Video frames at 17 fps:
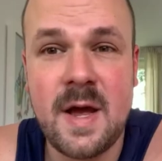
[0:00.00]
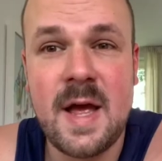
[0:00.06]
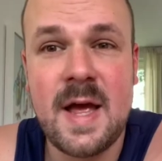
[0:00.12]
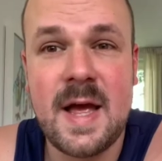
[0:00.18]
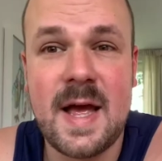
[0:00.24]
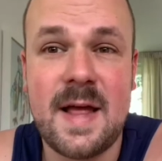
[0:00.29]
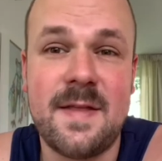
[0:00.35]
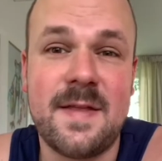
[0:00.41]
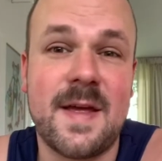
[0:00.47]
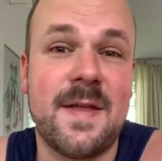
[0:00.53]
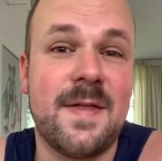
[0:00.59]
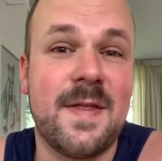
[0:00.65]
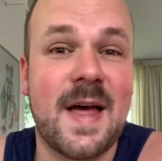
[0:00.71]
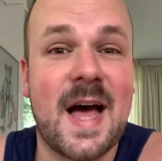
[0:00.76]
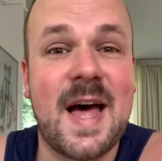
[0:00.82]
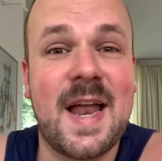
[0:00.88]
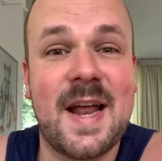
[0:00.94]
And then
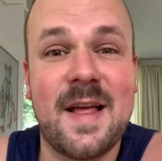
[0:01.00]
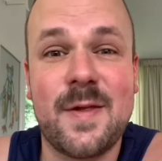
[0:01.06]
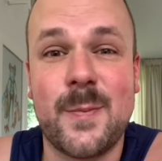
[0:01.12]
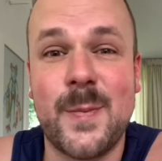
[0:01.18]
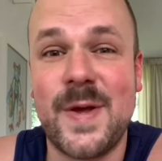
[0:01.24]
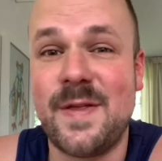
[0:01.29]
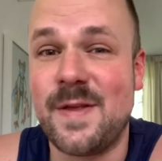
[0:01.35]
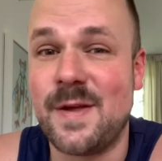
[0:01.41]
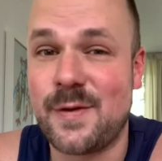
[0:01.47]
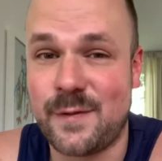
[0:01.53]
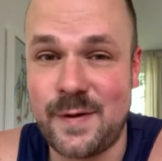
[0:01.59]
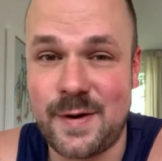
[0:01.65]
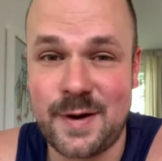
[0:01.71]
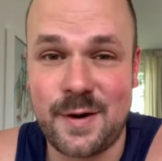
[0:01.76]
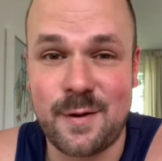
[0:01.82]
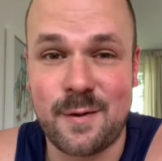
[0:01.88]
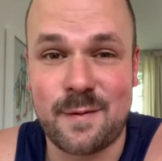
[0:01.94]
that has been this
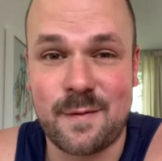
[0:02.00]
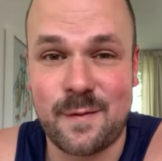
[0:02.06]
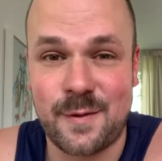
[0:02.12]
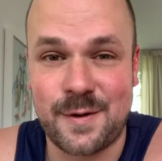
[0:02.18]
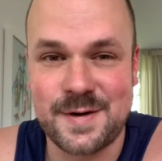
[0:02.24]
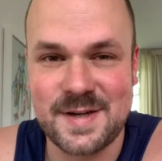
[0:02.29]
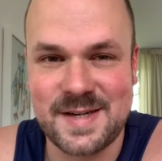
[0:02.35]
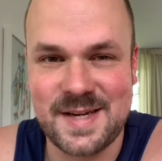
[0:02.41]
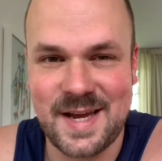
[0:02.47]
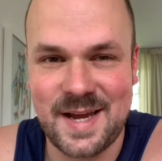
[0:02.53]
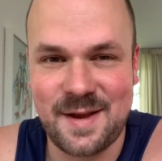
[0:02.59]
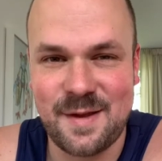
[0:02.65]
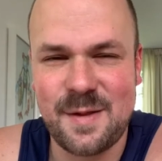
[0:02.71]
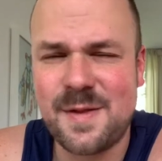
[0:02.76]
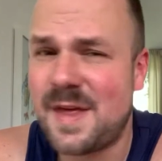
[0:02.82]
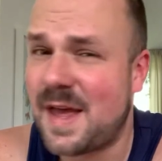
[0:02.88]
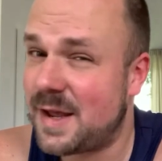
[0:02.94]
video for today.
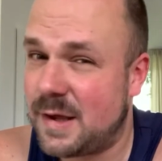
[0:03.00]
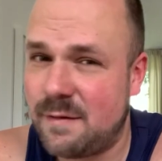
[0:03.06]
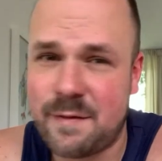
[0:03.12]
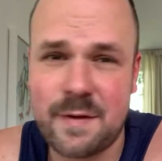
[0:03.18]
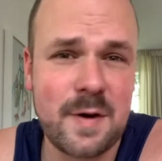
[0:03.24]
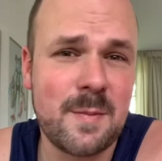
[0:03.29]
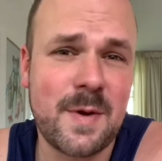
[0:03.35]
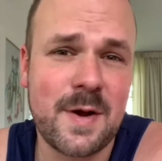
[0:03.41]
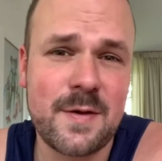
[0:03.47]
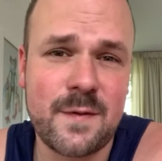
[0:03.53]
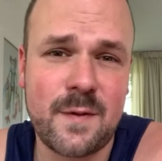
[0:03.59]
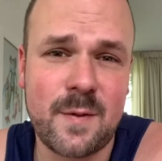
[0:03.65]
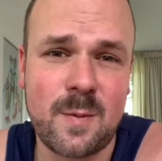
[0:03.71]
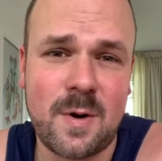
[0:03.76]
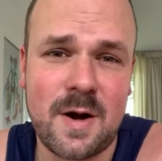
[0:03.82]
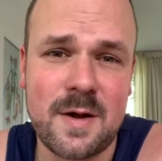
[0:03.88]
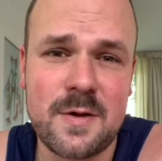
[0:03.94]
Thank you very much for
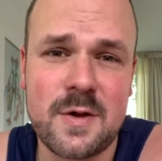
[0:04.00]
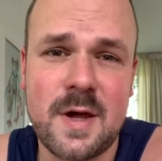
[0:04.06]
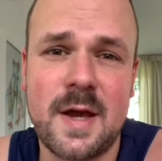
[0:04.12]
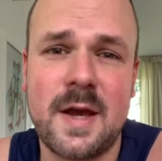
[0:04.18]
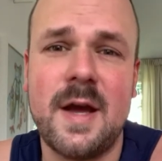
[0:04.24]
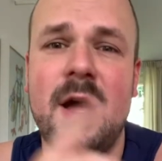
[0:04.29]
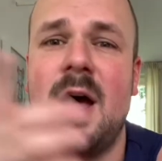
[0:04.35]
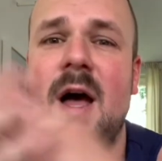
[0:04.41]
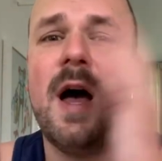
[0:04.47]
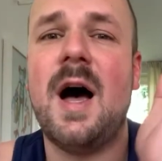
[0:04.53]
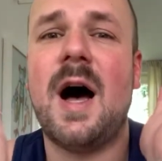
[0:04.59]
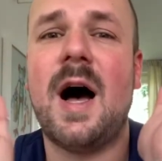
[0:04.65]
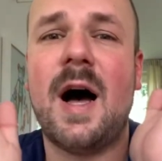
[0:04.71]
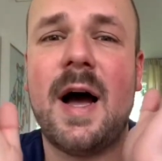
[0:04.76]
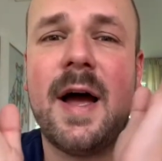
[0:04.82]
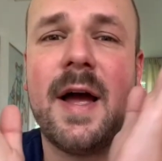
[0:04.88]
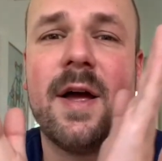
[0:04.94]
watching.
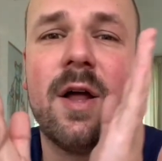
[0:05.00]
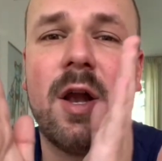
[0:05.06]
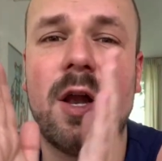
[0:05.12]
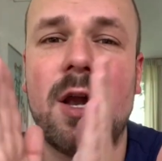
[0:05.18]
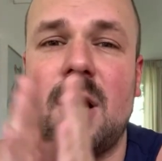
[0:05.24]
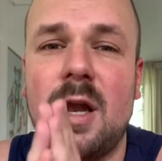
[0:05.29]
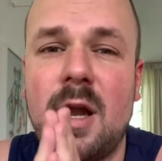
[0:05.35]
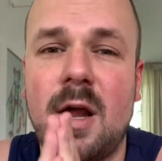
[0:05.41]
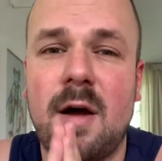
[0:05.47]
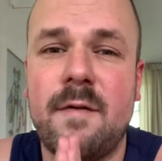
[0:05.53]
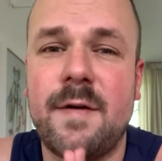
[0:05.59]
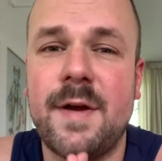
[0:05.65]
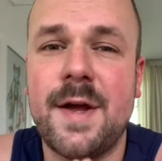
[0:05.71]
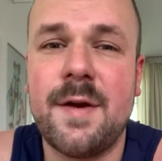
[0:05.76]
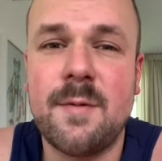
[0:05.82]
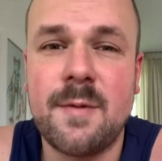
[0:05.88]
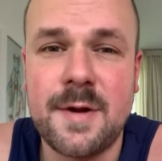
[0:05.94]
I love
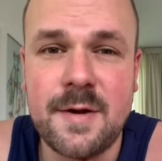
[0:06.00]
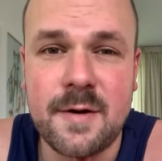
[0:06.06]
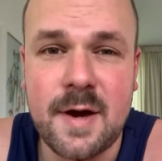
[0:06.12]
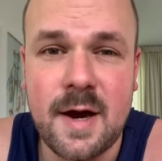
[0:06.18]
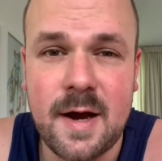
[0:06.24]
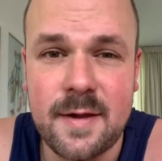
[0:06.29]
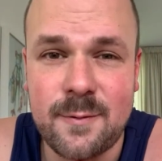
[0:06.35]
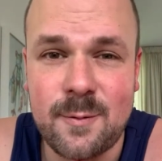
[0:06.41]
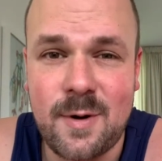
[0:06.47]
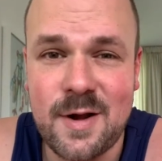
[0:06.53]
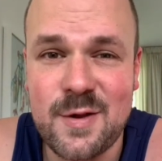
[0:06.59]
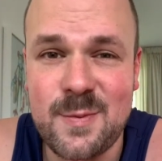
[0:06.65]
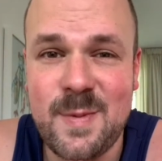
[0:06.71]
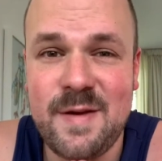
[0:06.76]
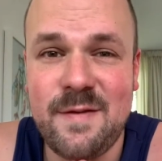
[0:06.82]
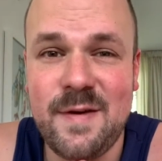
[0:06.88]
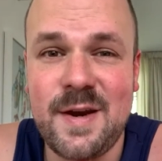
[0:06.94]
it when you guys watch
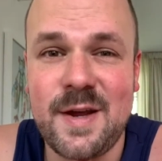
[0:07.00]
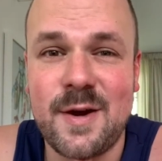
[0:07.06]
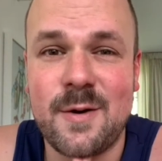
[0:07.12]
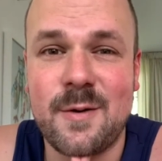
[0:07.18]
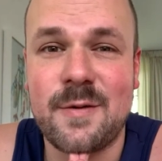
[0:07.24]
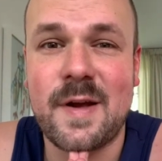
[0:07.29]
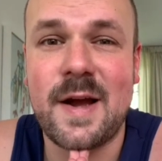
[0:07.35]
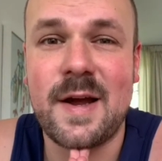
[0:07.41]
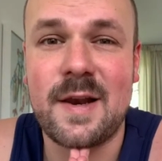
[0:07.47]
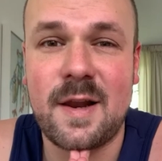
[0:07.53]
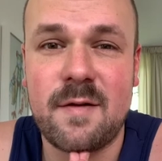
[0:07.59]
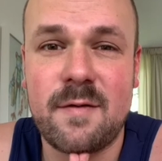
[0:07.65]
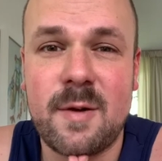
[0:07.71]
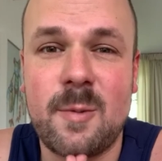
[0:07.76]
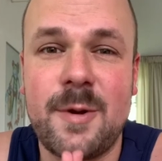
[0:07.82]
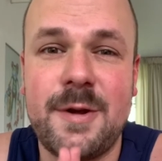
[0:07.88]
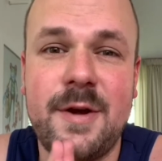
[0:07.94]
my videos. I love
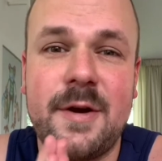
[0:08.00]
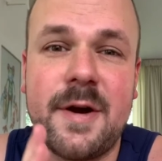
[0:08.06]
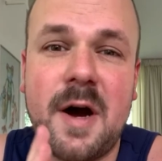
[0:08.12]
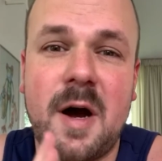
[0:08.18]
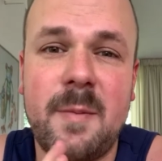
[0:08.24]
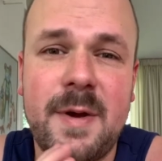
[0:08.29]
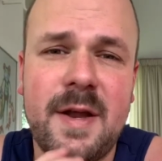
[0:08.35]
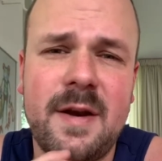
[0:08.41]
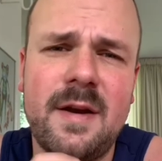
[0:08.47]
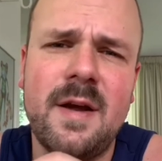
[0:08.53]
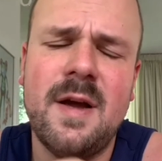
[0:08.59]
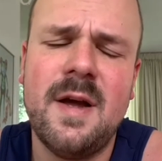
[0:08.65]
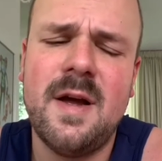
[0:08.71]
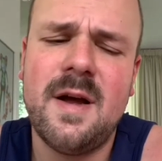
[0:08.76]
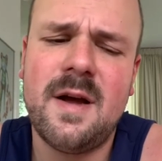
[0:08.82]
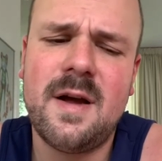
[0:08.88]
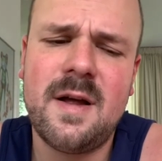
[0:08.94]
it when you comment.
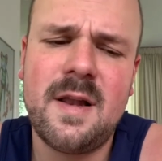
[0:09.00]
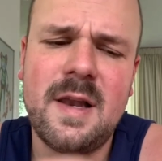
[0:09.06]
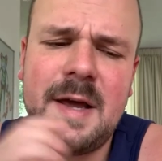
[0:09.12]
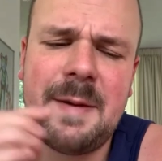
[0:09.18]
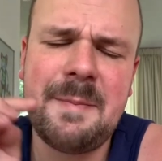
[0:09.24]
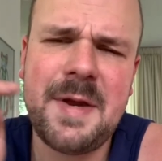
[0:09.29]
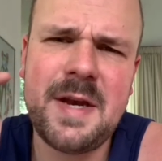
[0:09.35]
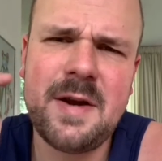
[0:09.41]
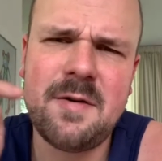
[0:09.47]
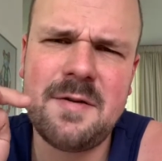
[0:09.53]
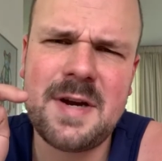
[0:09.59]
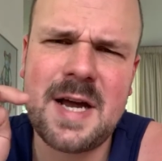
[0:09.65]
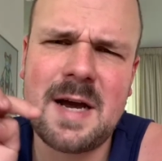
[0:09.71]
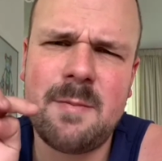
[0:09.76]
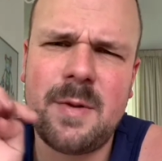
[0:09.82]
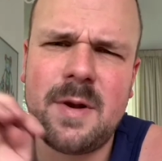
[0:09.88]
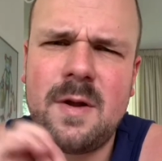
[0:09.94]
Let me know
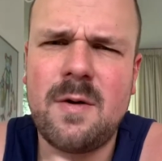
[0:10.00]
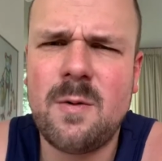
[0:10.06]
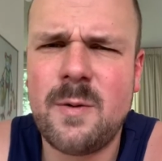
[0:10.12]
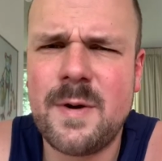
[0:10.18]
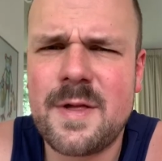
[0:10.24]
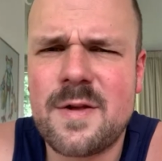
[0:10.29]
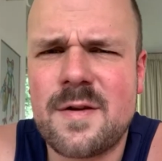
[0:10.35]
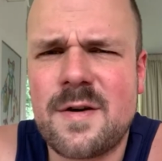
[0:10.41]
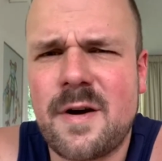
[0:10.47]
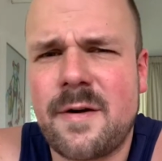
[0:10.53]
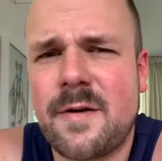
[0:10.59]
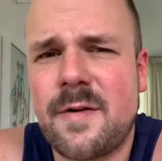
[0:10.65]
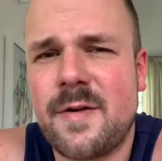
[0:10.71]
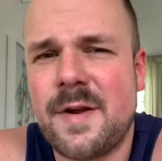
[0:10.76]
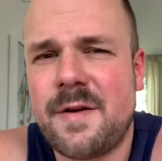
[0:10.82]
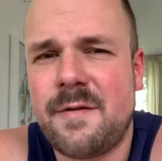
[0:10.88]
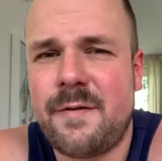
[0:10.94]
down below which Dark
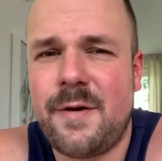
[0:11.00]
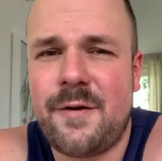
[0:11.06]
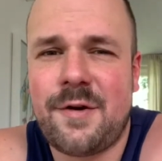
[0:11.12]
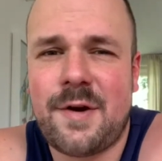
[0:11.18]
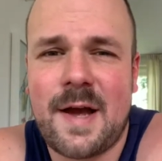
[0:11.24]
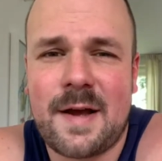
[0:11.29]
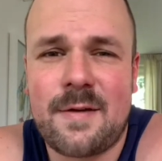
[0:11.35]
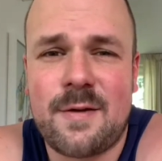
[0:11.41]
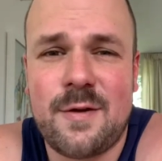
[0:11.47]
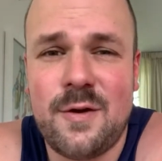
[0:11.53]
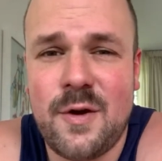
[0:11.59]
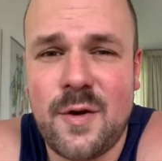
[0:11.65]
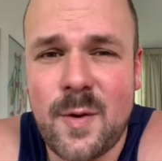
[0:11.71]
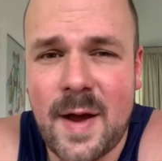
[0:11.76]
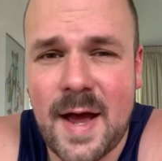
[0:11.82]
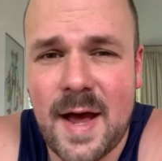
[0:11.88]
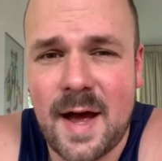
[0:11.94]
Synevyr decks
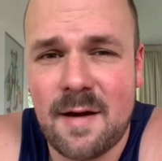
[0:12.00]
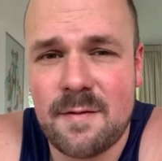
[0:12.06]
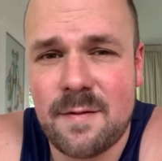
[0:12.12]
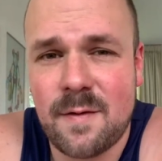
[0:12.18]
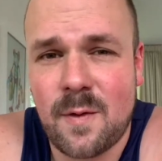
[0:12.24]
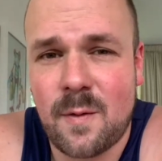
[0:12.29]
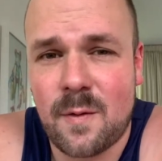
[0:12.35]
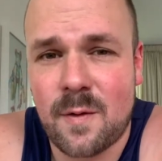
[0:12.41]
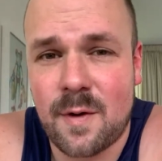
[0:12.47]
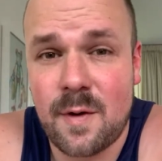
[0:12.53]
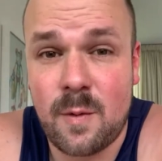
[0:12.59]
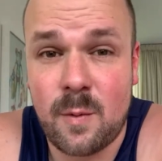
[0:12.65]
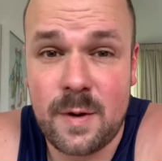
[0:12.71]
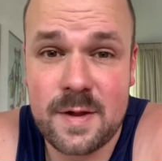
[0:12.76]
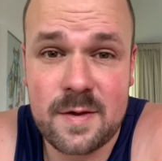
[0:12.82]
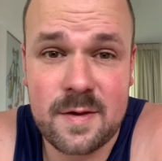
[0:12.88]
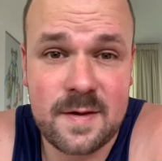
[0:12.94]
you have or
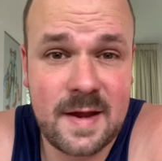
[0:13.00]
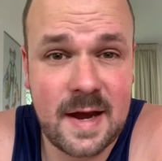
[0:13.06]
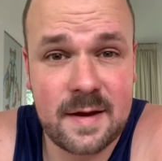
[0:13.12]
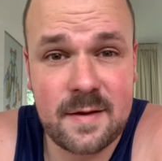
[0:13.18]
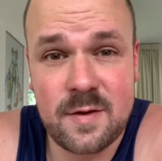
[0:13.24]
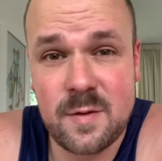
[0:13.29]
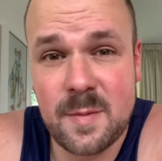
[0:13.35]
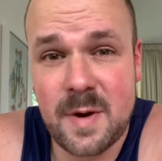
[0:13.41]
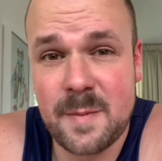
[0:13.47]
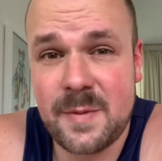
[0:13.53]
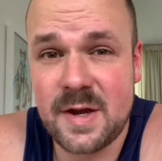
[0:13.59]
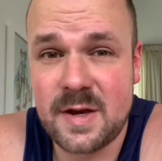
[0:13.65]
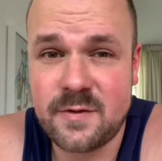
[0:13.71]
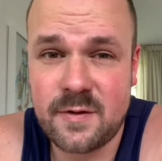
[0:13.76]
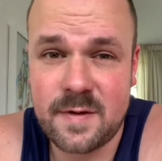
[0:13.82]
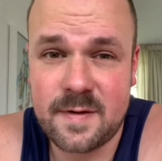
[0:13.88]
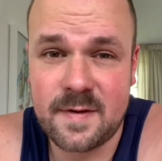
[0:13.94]
which decks you might be
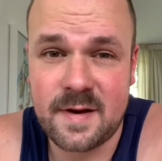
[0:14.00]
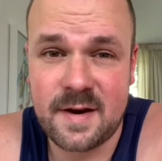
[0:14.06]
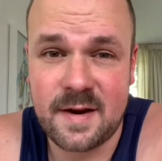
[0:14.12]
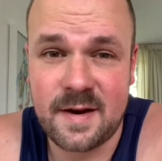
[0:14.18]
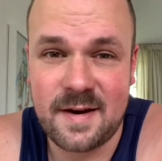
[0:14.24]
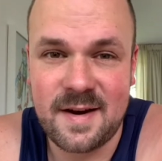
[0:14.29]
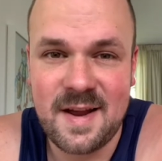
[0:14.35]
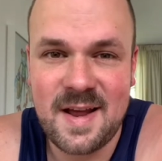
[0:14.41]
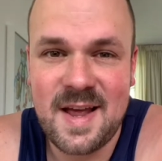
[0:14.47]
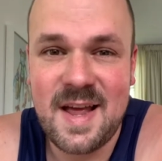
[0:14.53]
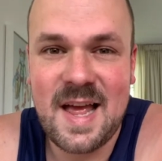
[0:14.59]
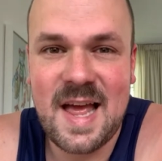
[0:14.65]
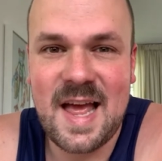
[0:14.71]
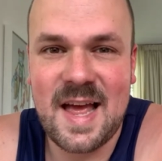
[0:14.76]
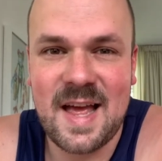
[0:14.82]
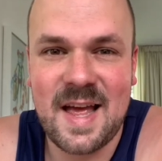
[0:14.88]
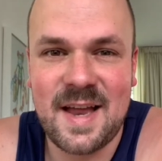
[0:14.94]
interested in.
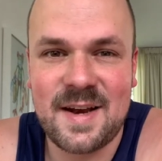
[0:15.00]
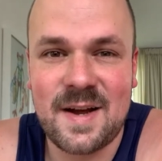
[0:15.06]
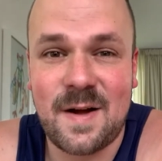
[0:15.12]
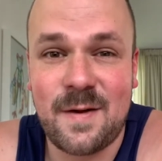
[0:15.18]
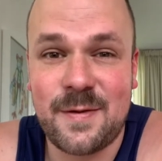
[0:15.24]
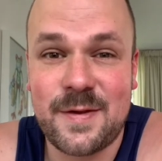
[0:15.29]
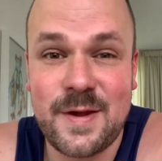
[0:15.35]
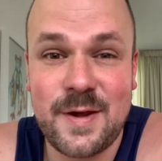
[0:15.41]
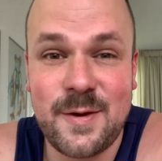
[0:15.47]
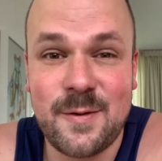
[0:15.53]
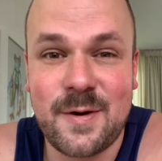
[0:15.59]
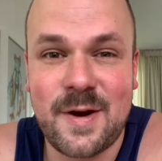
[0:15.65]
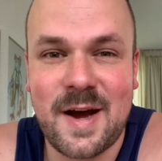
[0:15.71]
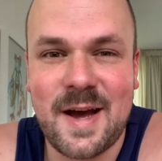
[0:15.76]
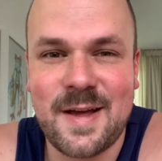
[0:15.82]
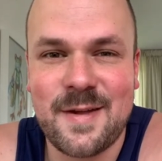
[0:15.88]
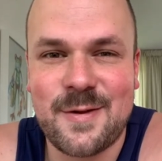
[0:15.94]
And I'll see you
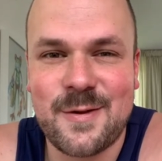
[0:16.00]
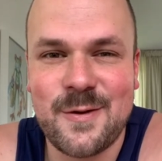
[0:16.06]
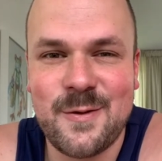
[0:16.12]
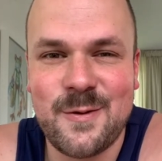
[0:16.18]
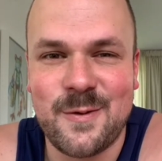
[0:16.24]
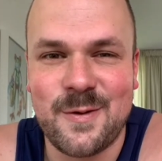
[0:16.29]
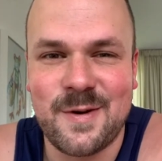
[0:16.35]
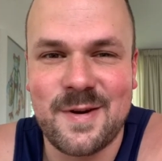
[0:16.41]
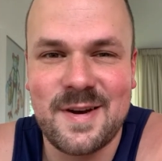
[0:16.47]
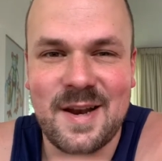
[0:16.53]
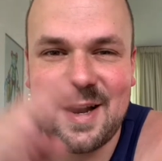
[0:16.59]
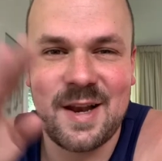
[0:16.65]
guys soon.